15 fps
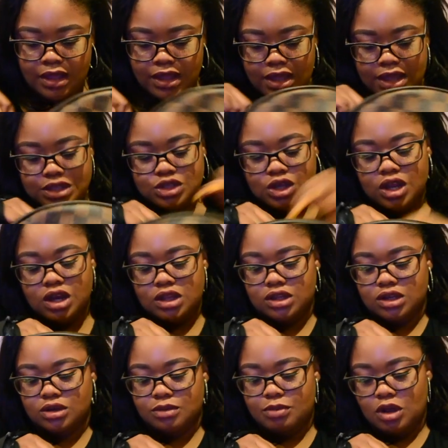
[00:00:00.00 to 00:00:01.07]
it's got a
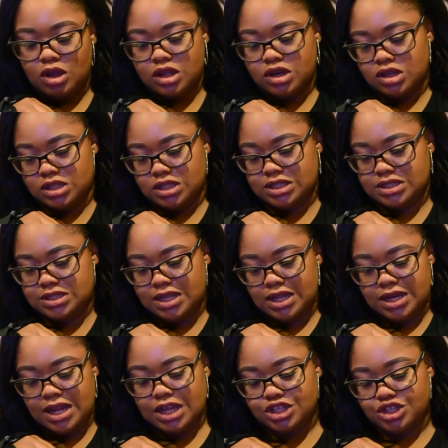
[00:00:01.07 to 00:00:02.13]
little pocket on the
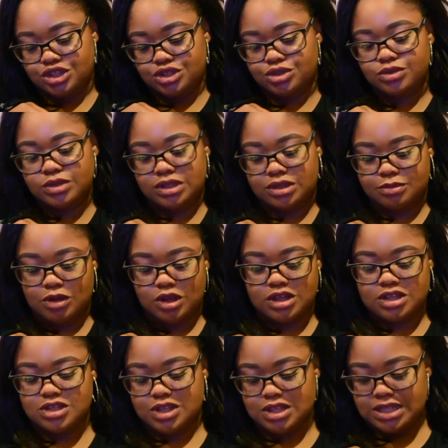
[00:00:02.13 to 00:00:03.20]
inside, actually 2 little
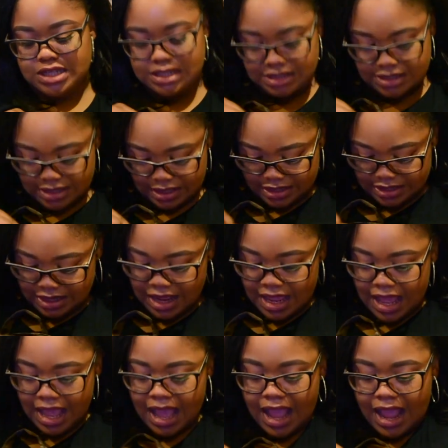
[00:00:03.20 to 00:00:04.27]
pockets on the inside,
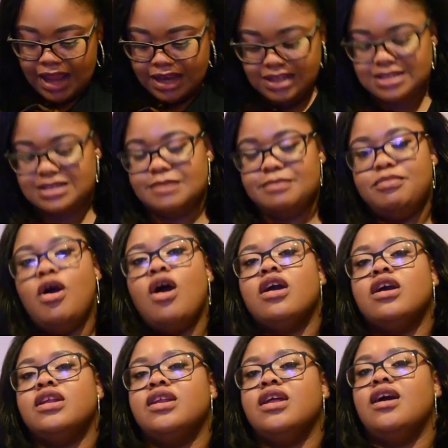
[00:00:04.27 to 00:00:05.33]
and a zip
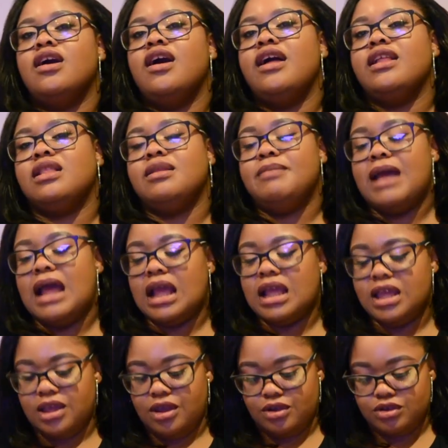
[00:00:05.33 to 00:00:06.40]
pocket at the back
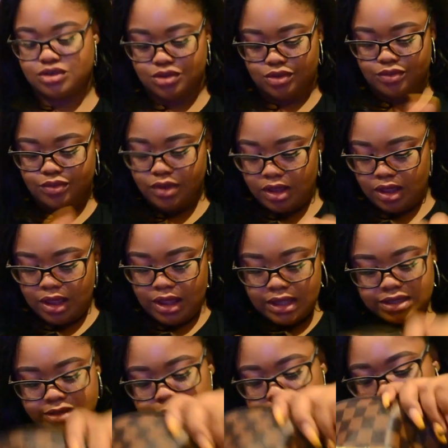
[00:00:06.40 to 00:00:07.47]
here. So
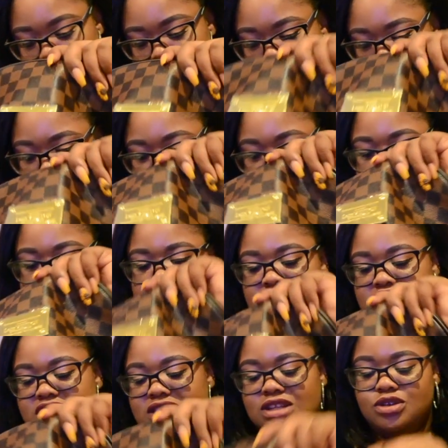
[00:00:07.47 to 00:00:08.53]
it's pretty
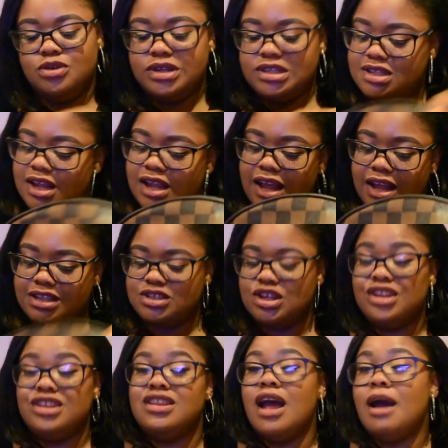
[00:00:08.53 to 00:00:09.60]
spacious. It's
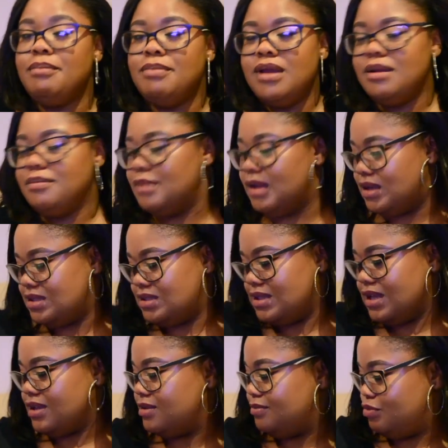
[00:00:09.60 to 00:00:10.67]
not that big, but it's
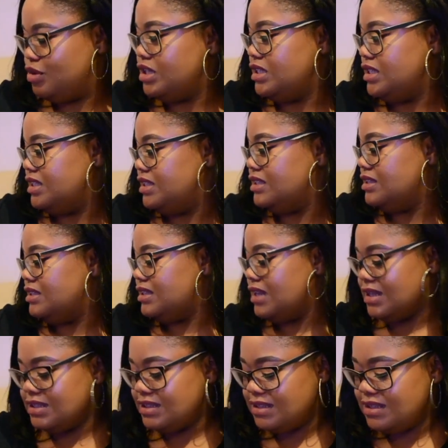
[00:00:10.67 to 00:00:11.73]
like pretty decent
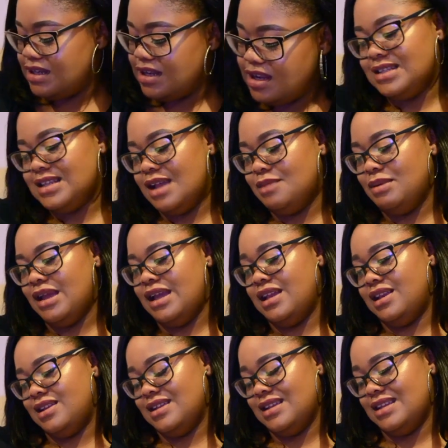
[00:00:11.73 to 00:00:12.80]
sized. I paid